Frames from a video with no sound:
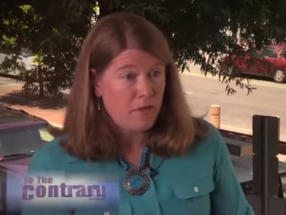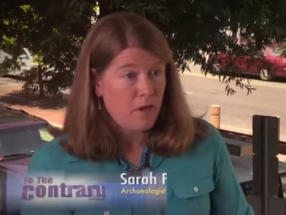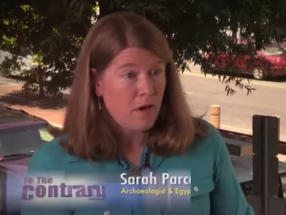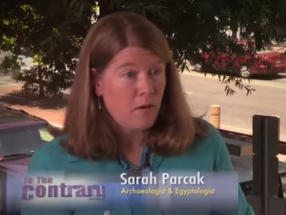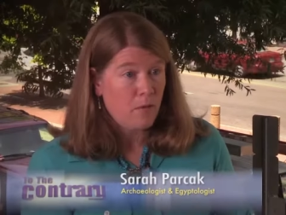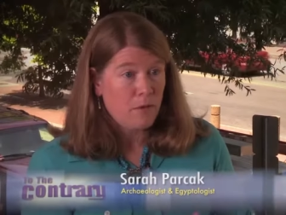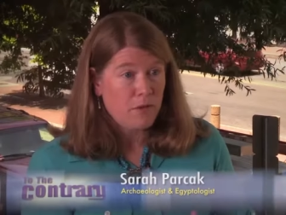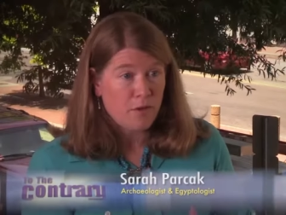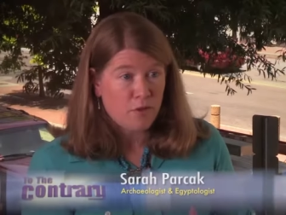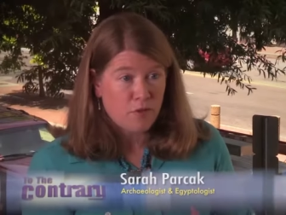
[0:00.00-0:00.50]

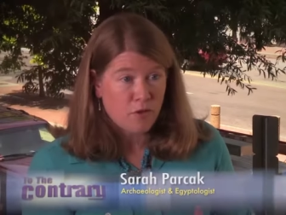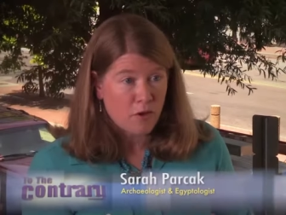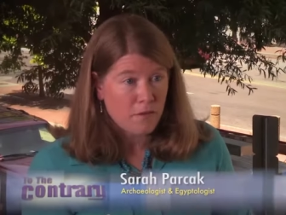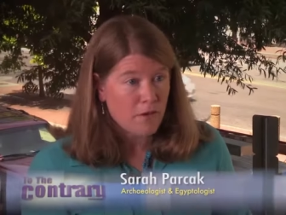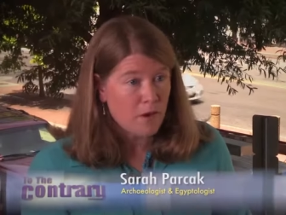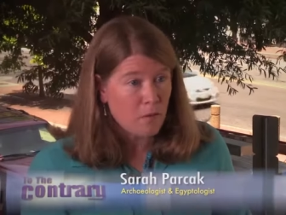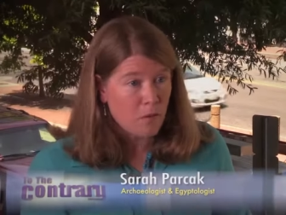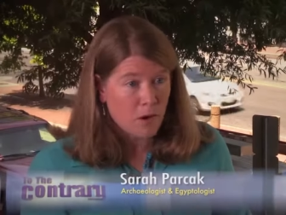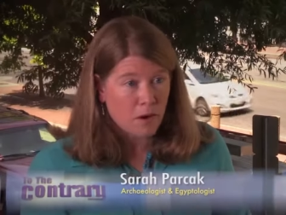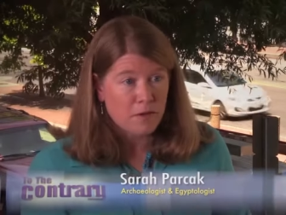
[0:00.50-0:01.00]
the with the
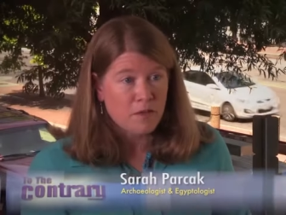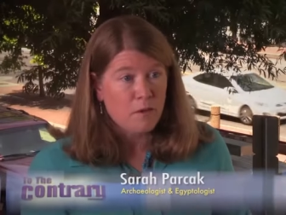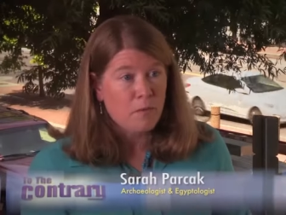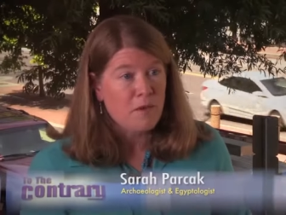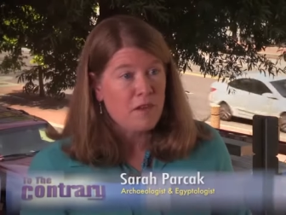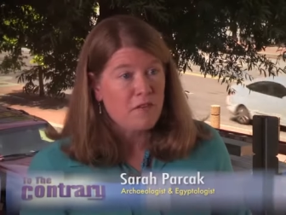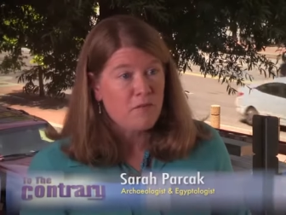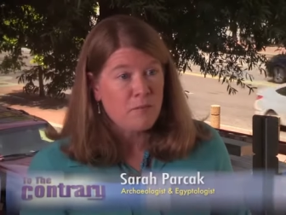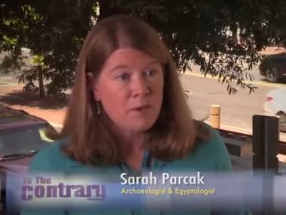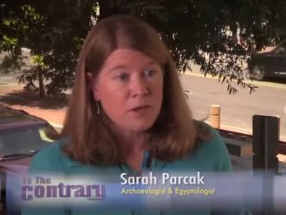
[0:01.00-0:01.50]
survey work that
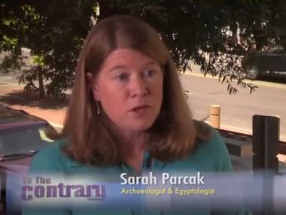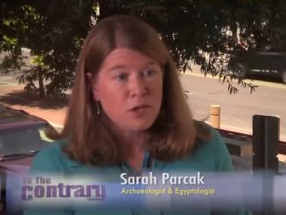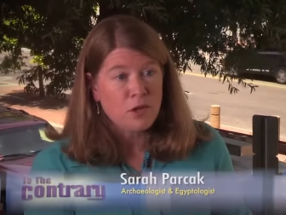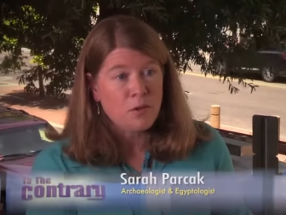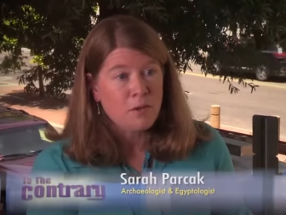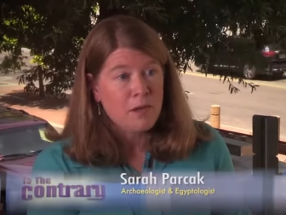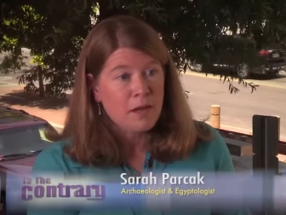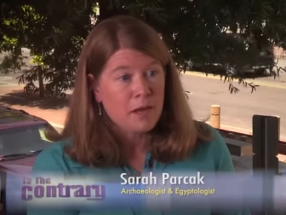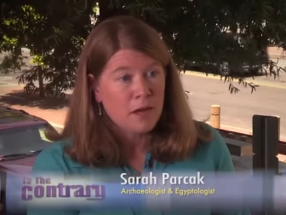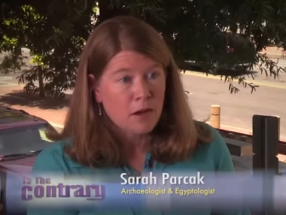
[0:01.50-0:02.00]
we've been
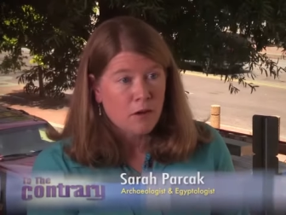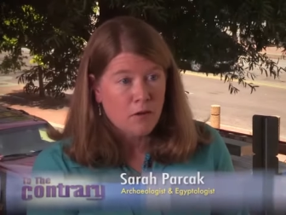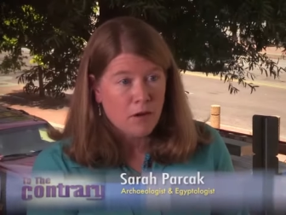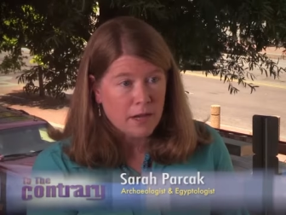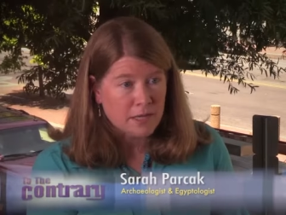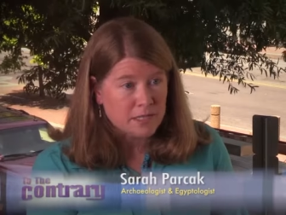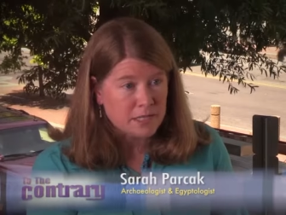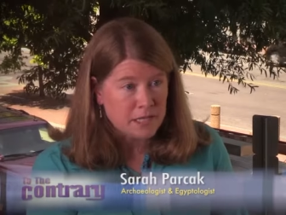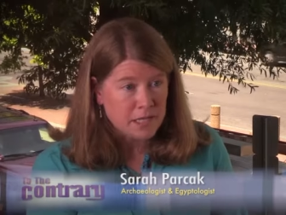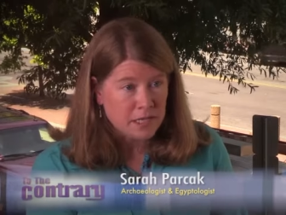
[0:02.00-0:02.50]
doing
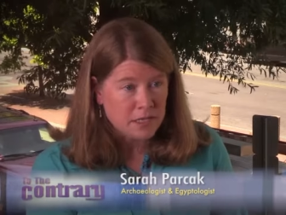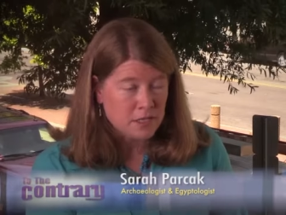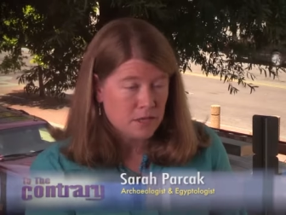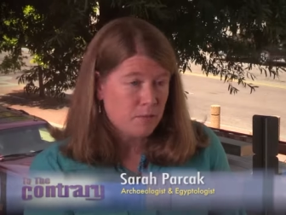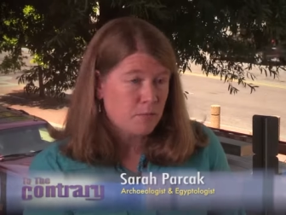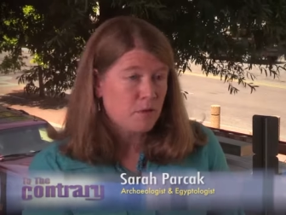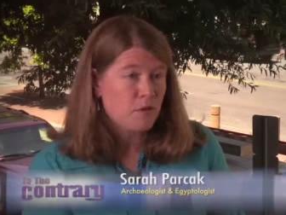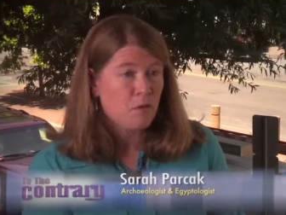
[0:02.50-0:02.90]
across Egypt,